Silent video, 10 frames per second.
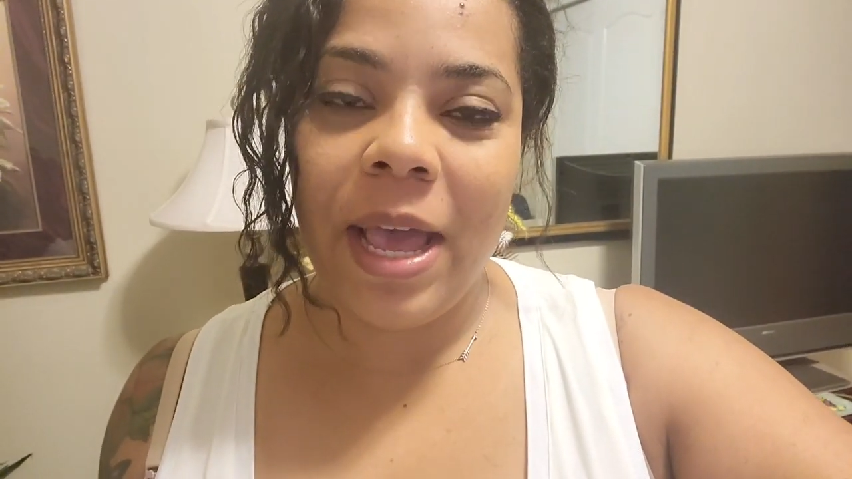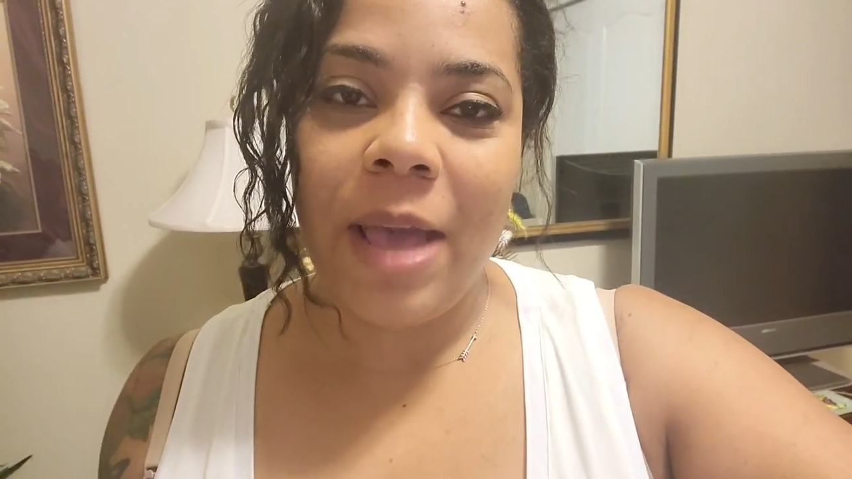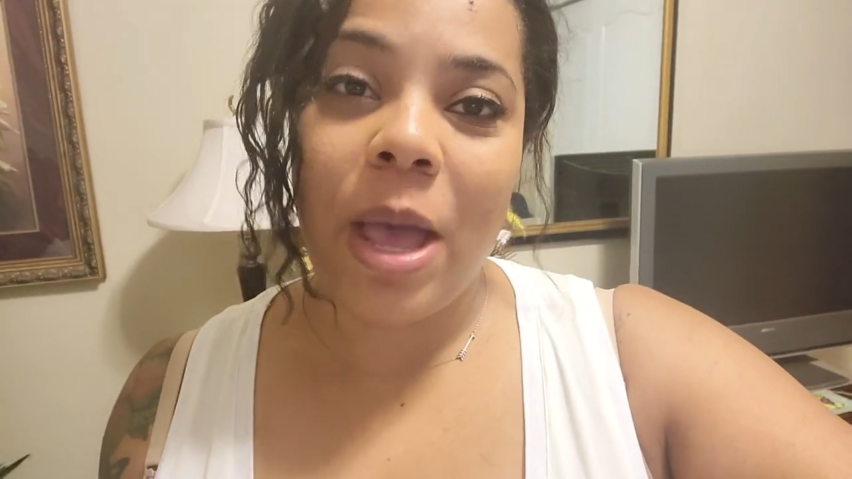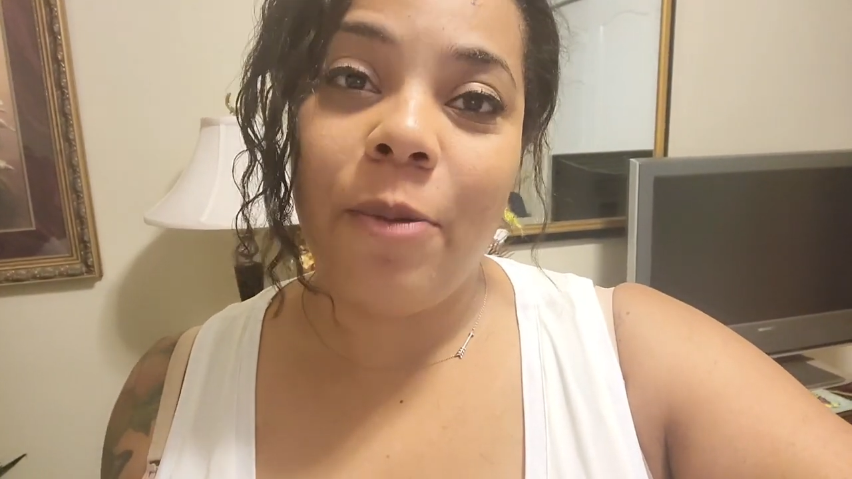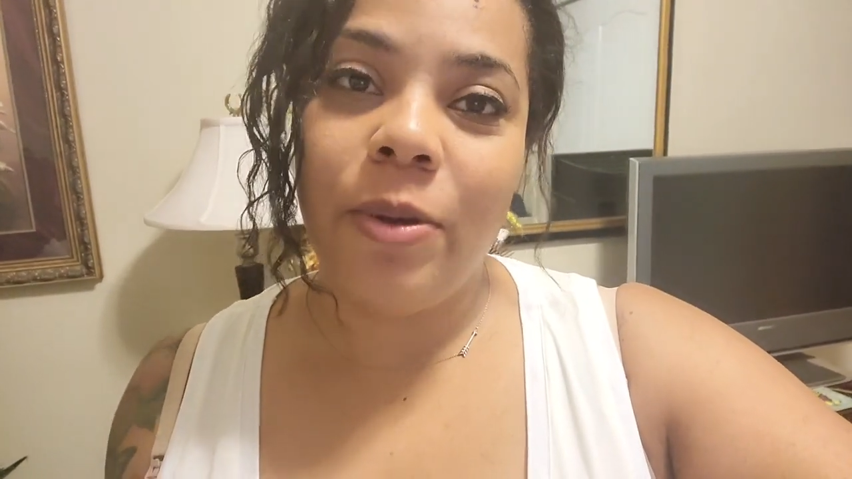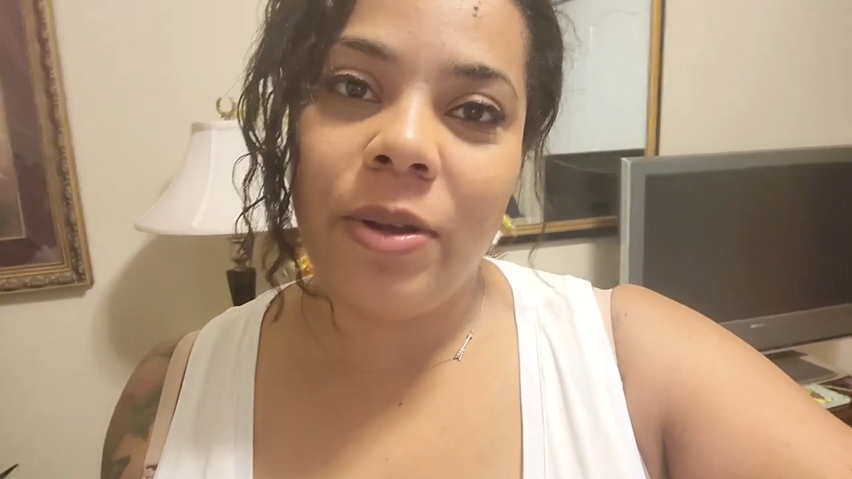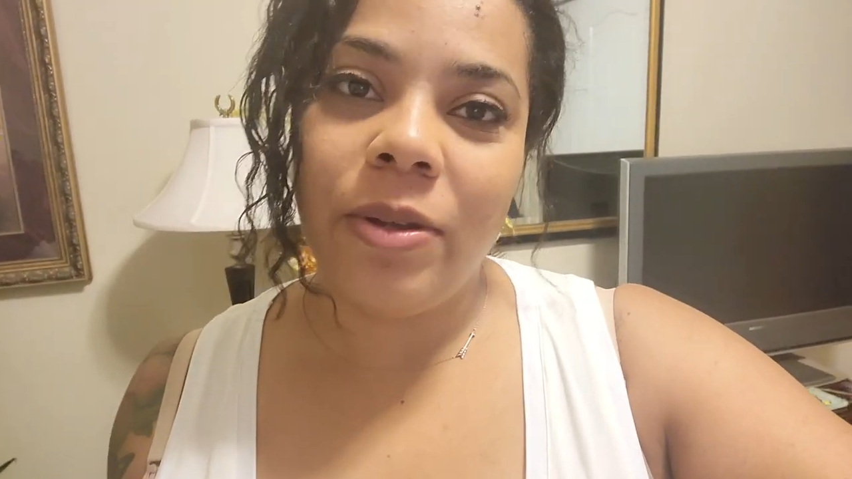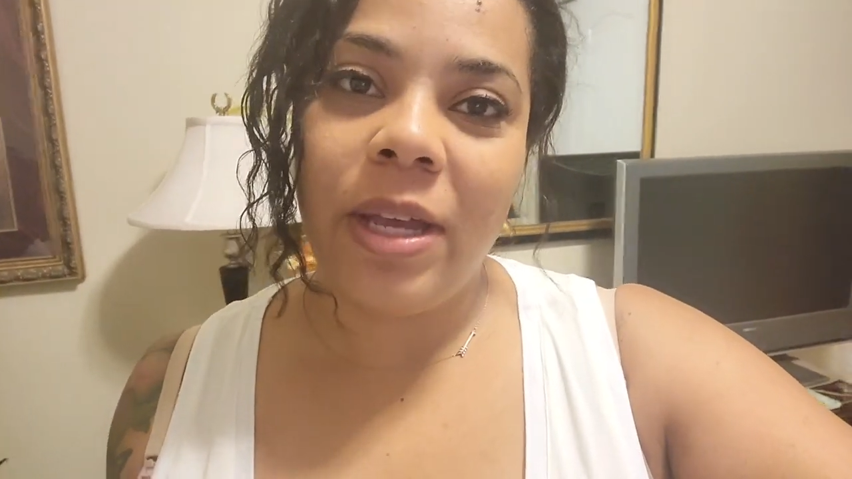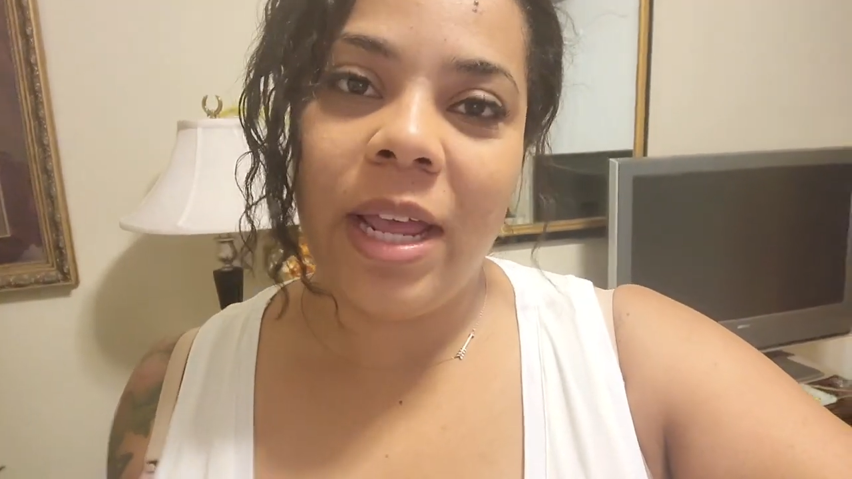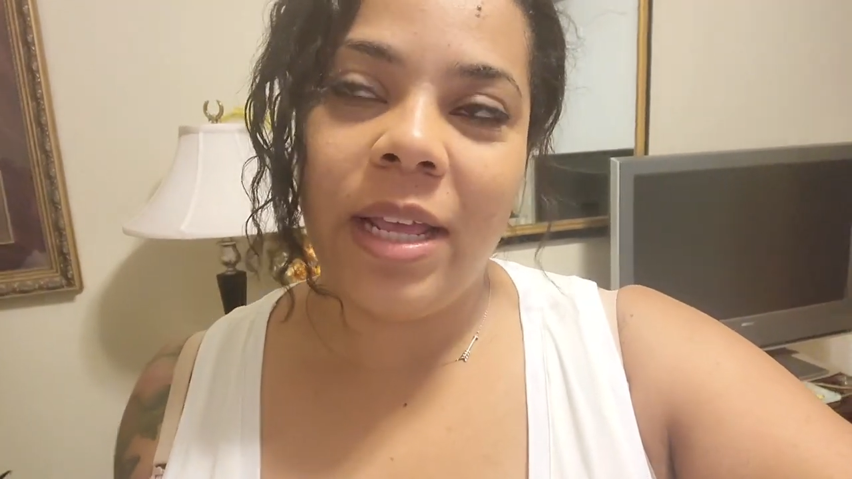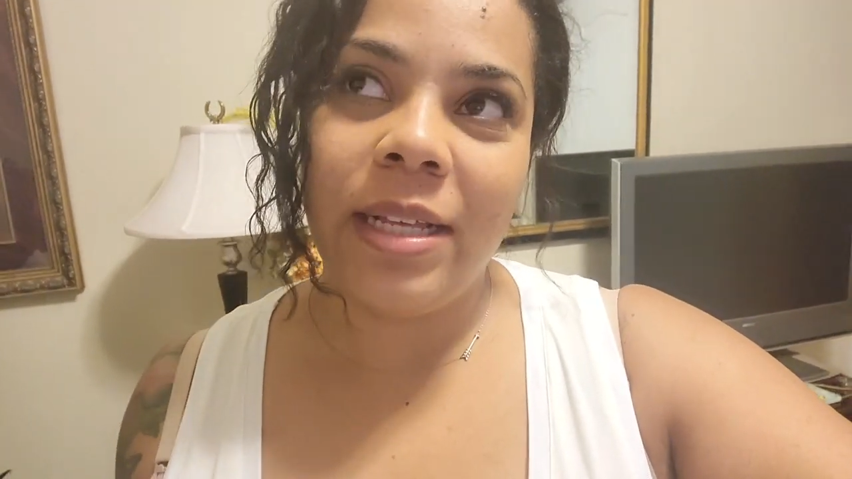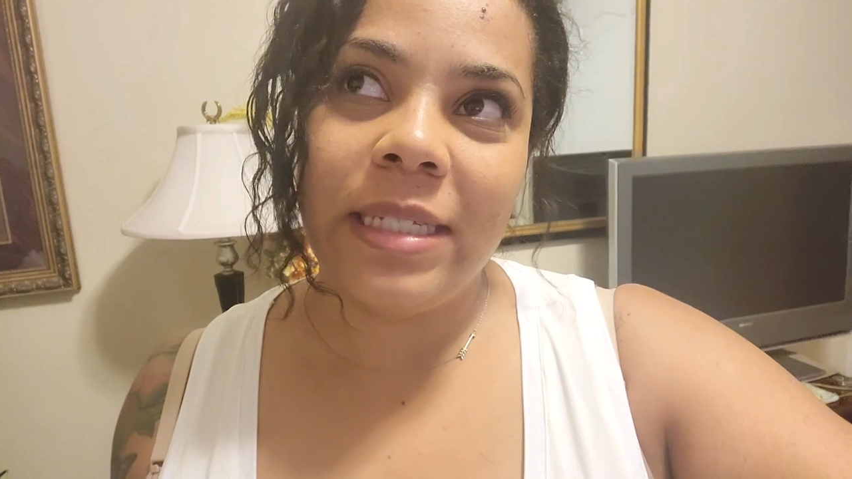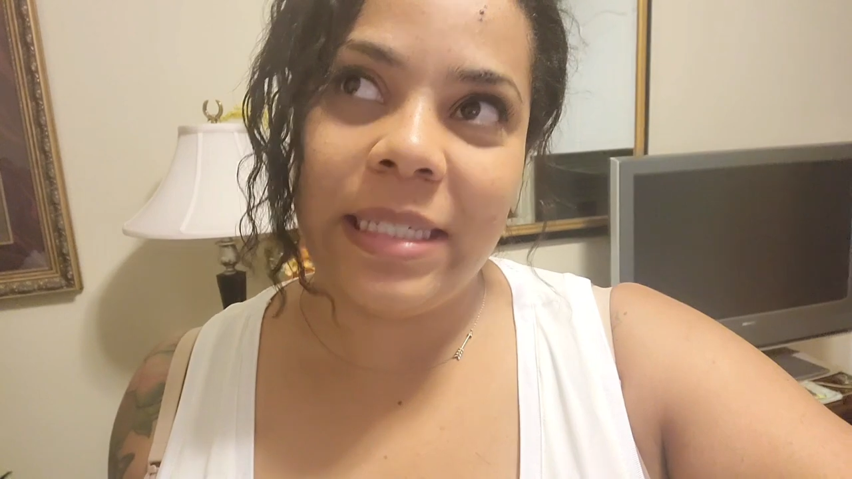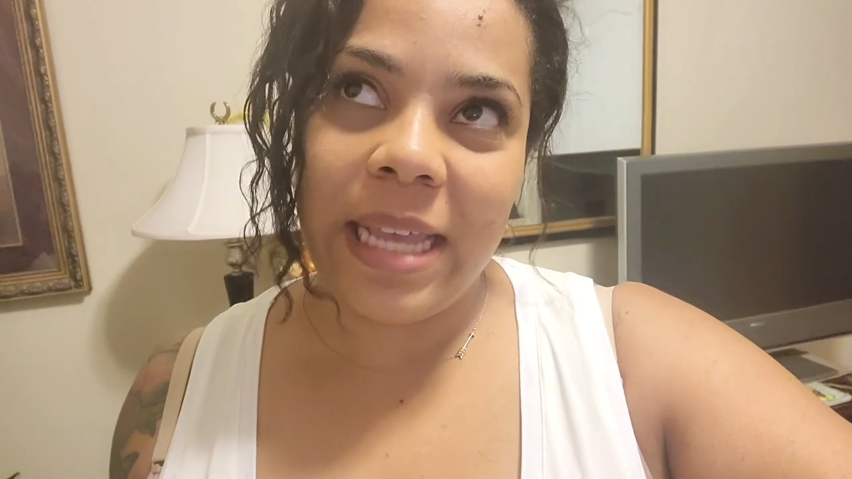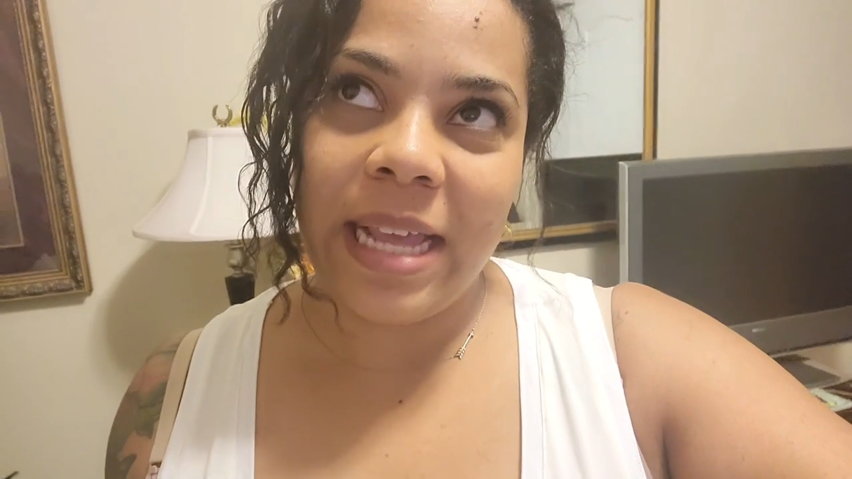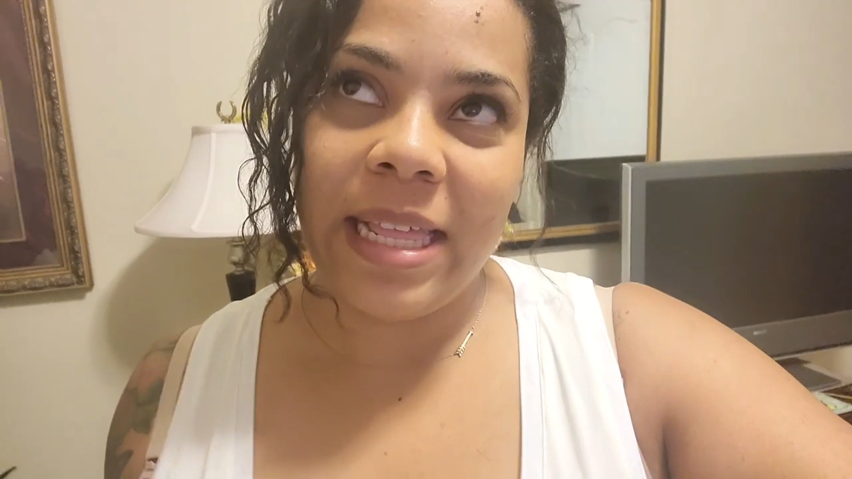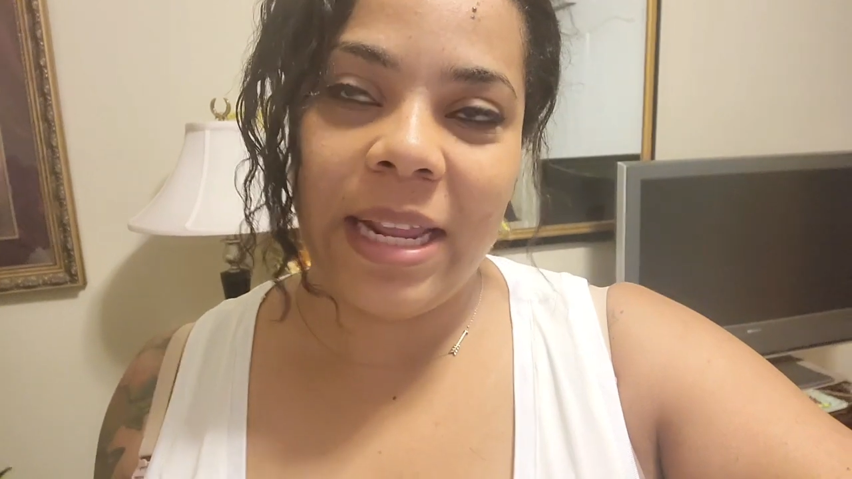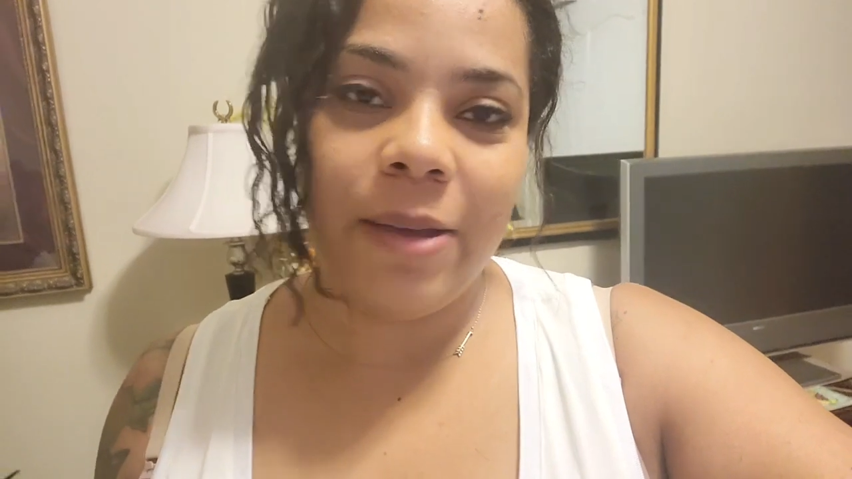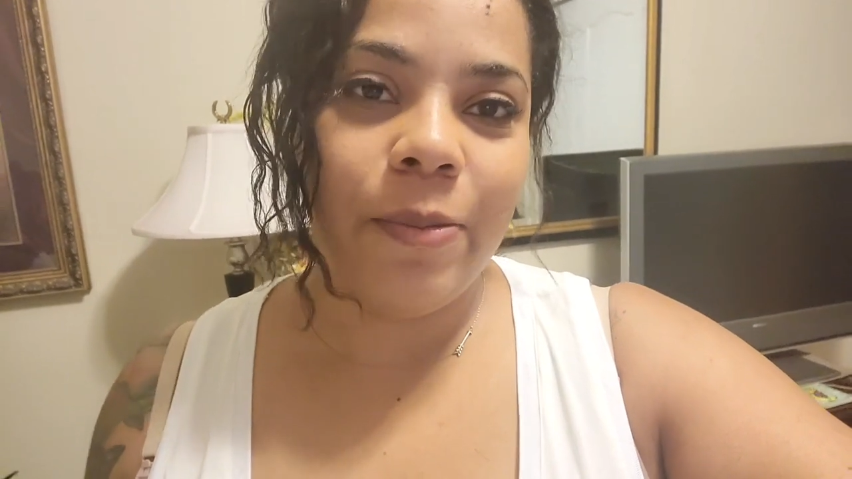I will say that it